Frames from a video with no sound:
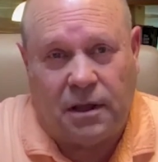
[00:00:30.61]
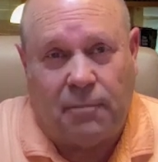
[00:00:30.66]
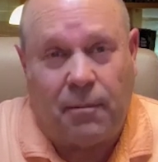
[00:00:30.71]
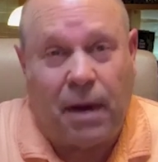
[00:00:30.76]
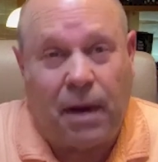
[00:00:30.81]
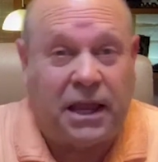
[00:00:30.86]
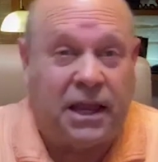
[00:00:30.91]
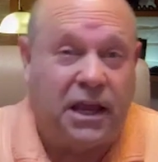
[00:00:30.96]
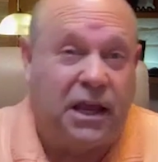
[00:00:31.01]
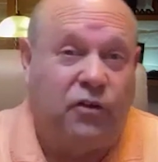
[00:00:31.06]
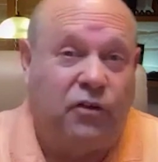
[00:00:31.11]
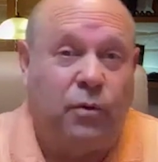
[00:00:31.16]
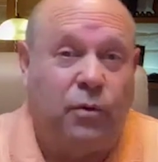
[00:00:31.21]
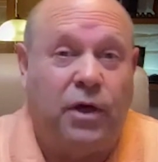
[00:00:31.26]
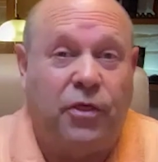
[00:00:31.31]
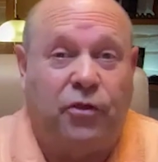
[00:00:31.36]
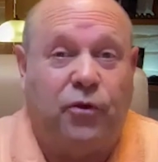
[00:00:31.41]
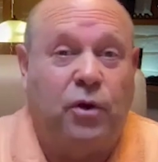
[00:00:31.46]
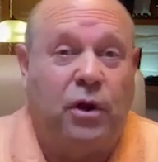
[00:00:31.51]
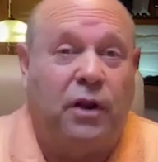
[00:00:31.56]
My kids
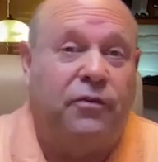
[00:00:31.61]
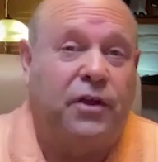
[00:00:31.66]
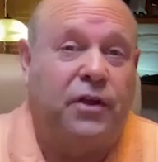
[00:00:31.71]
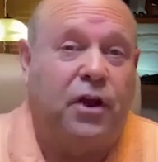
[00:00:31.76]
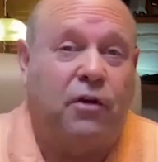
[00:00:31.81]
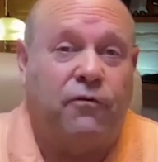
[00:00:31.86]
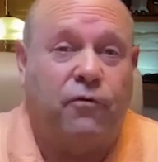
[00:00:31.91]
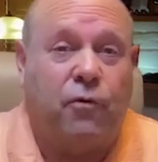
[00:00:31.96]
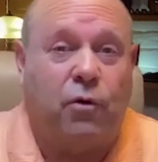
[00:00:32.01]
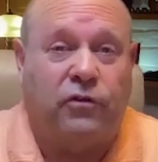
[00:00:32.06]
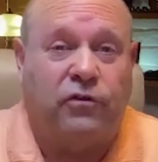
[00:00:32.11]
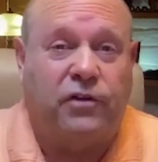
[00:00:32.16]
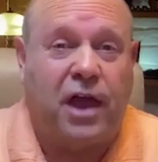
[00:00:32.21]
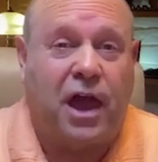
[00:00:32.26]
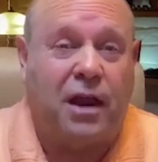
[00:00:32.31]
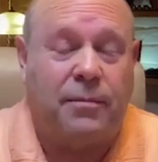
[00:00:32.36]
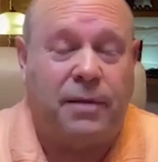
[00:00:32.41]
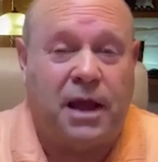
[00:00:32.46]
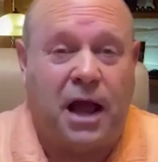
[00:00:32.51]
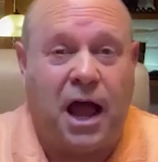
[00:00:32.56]
went through it at the Air Force
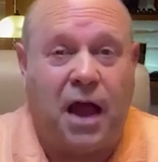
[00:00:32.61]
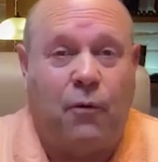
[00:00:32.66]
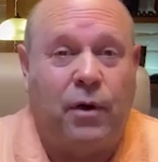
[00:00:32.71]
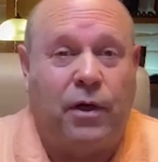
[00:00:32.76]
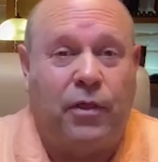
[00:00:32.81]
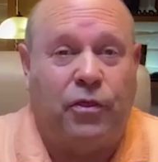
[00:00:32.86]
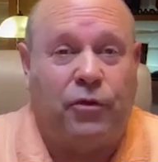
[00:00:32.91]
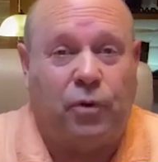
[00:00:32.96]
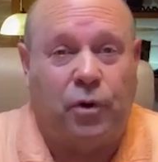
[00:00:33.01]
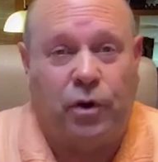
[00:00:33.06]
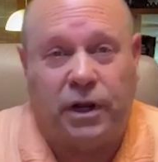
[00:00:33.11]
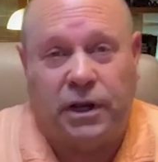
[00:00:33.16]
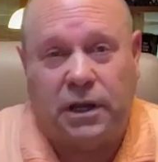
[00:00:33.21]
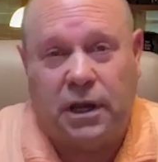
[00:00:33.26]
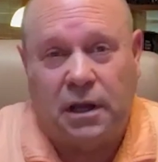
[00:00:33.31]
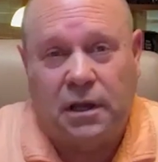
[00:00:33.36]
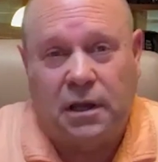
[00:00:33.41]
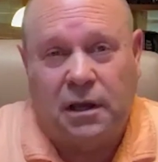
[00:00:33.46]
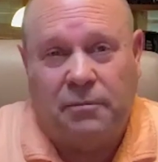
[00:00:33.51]
Academy. I went through it.